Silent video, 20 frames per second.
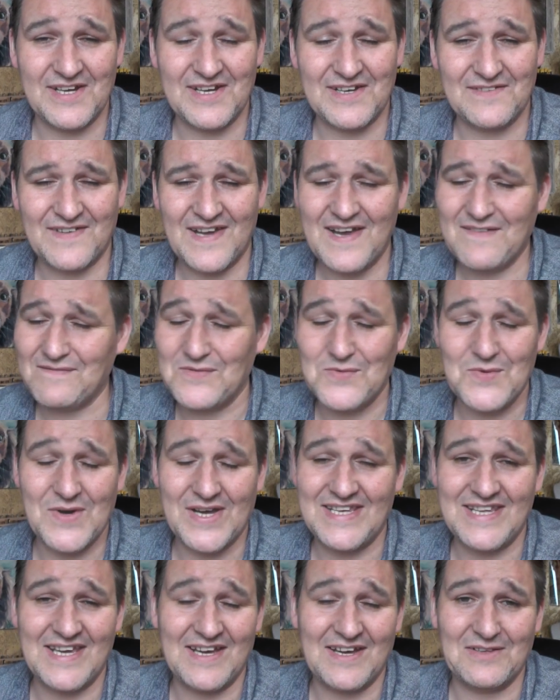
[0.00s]
enough. I have no
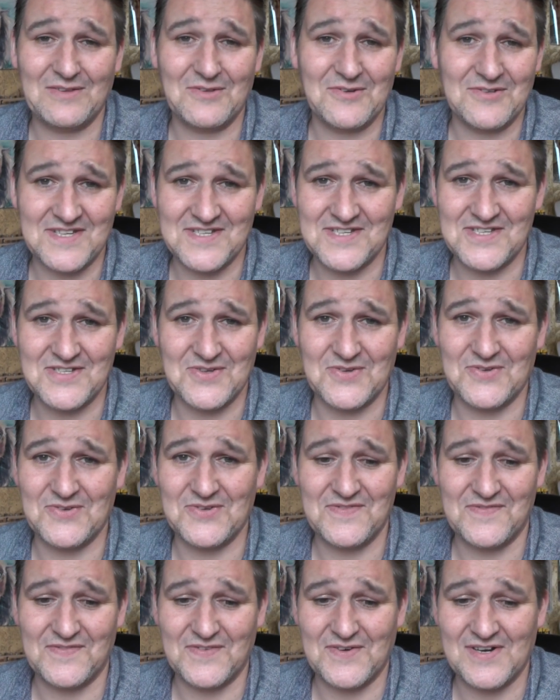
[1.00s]
idea how long this is going
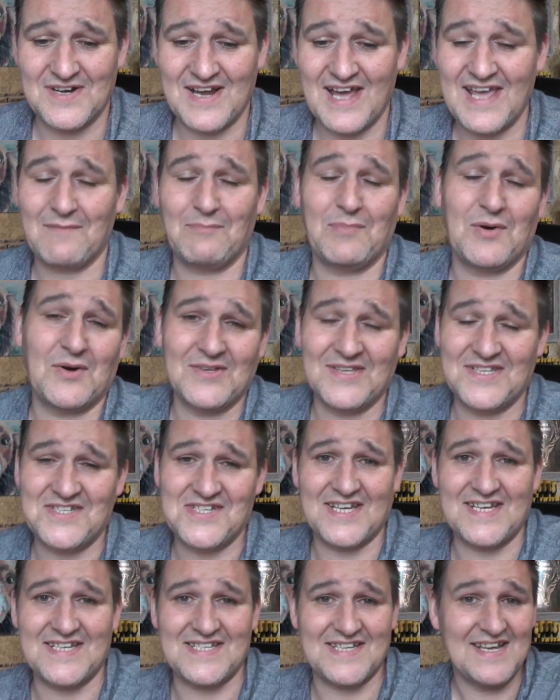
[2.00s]
on for. I
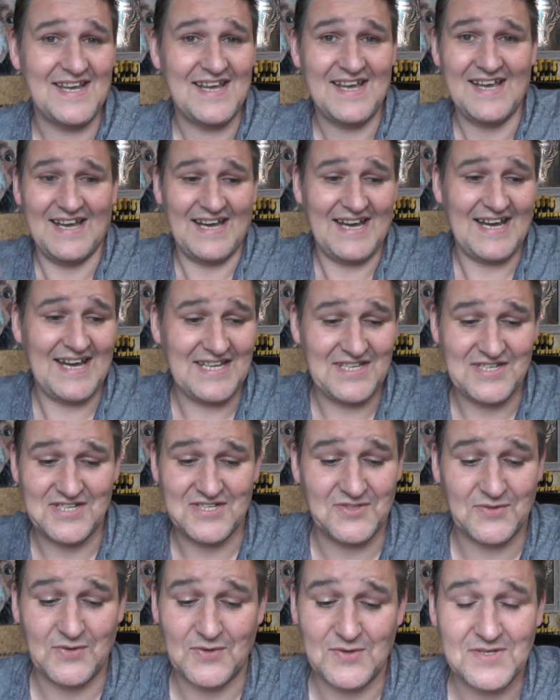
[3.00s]
apologise. I
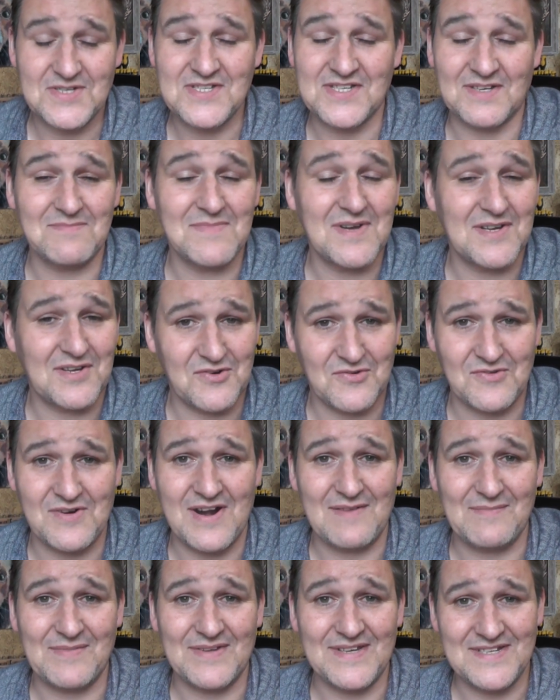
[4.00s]
just talk some
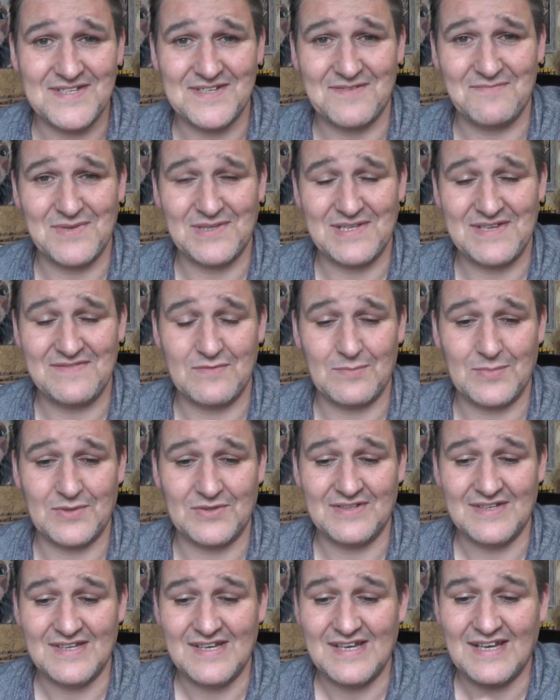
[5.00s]
crap. It's
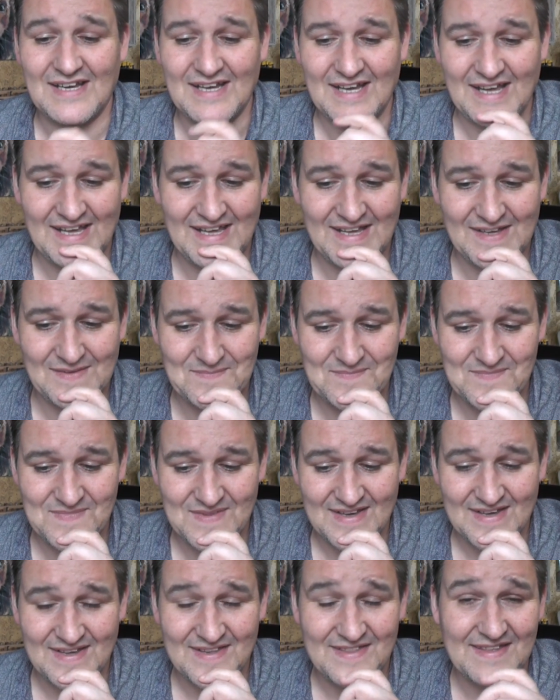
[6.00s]
unbelievable.
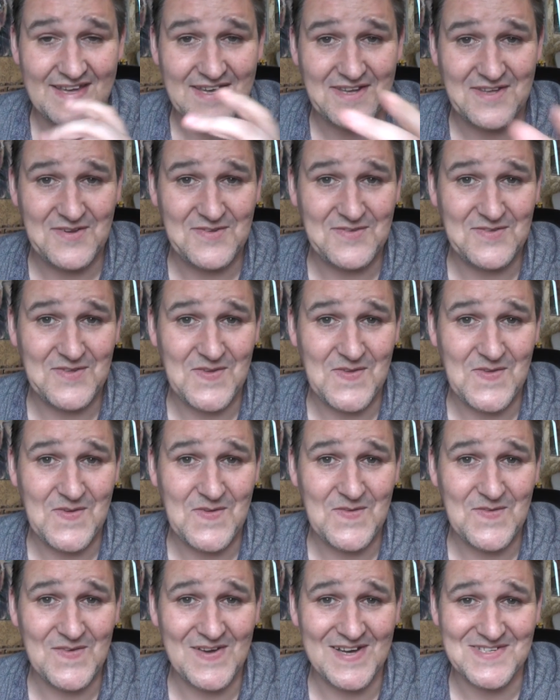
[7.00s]
Thank you to
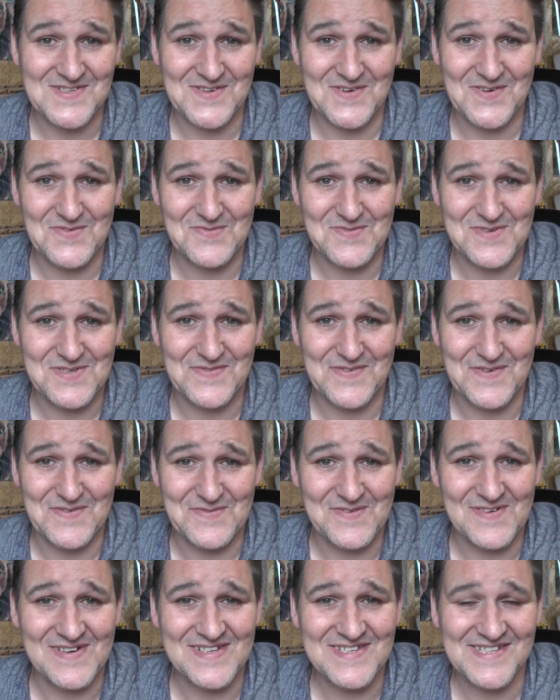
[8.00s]
you, as always, for
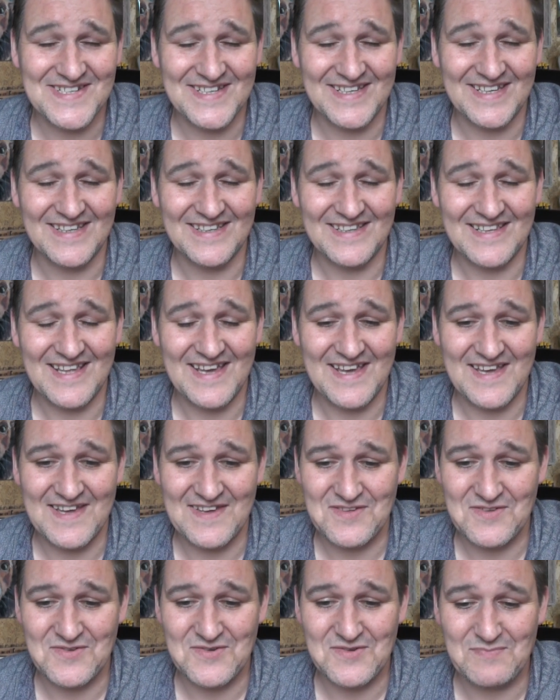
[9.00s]

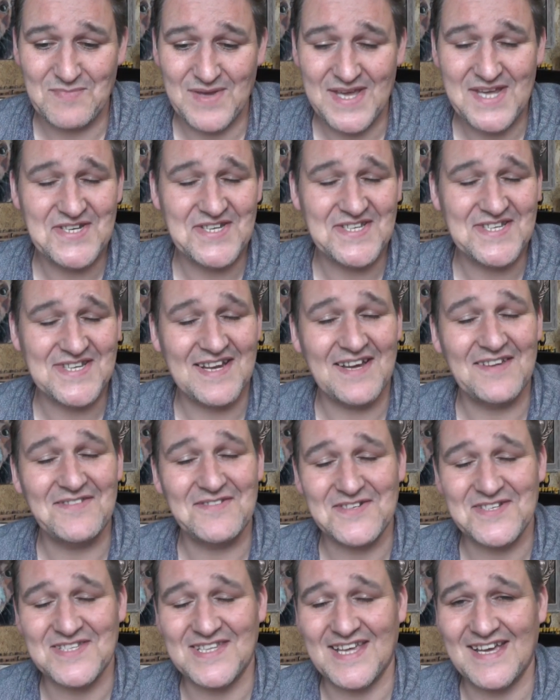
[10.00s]
watching. Your patience and
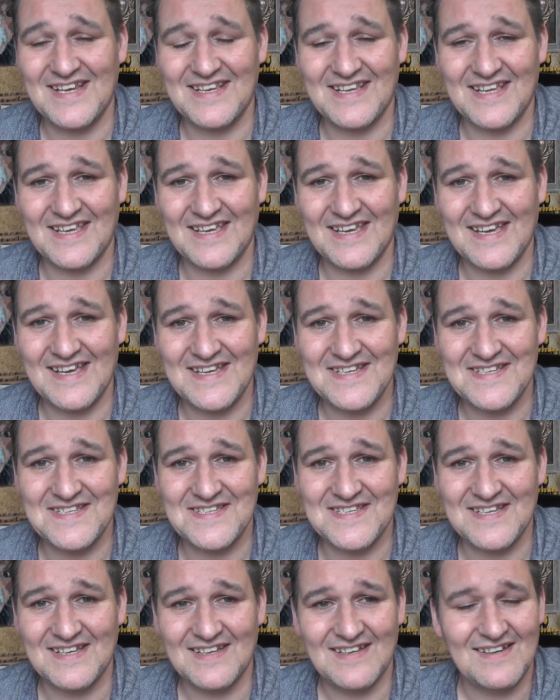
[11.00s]
understanding
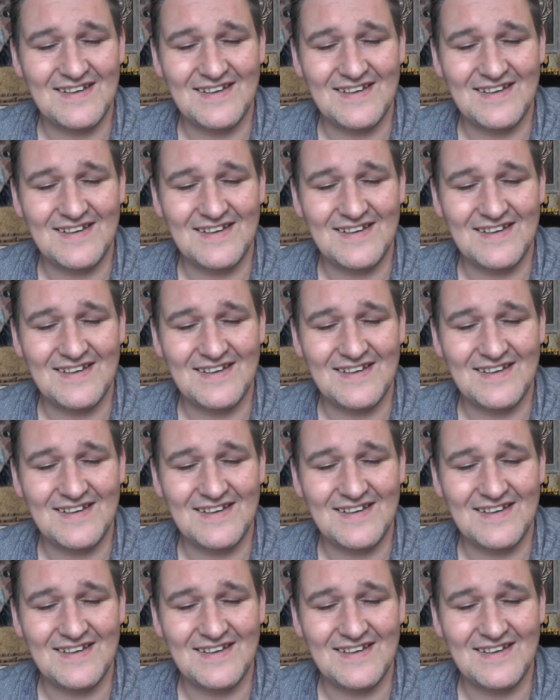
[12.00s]
is